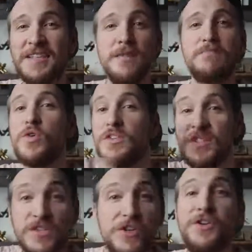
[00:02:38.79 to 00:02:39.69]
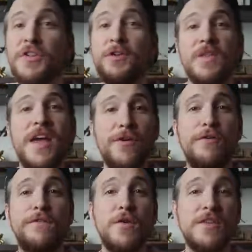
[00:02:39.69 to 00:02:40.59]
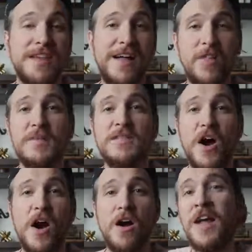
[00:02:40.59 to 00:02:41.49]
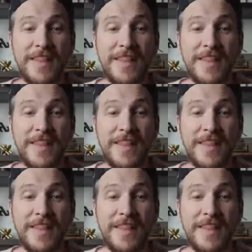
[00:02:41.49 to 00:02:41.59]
the more circular the out of focus elements are.